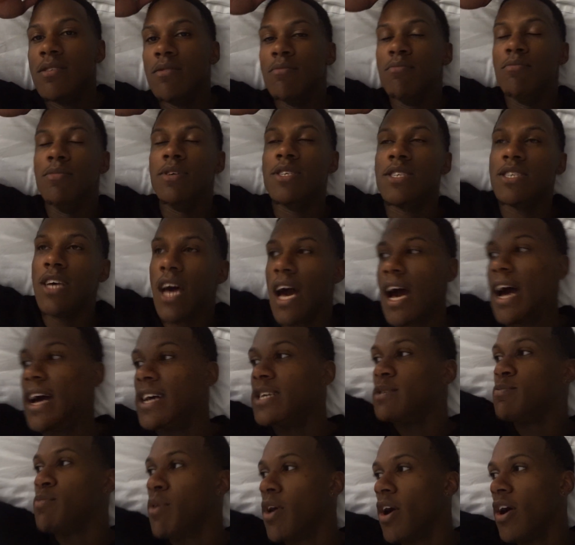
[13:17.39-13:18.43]

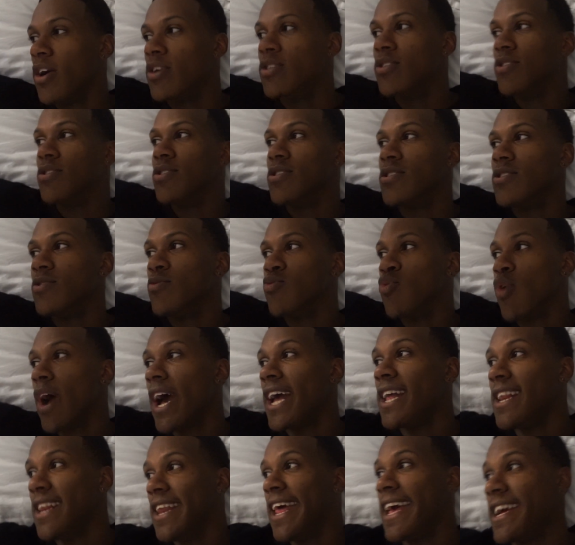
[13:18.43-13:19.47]
massage parlor
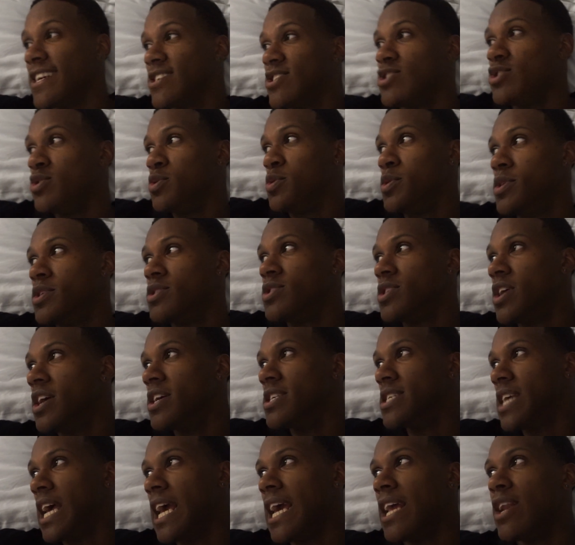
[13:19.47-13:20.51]
right next to it. So I
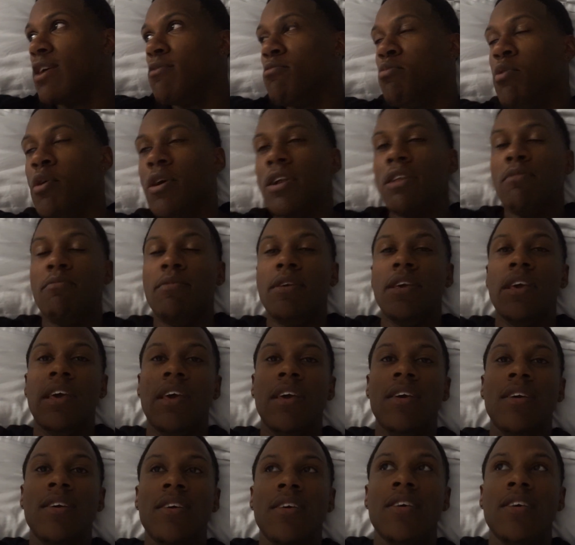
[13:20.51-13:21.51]
was like, ain't no point in me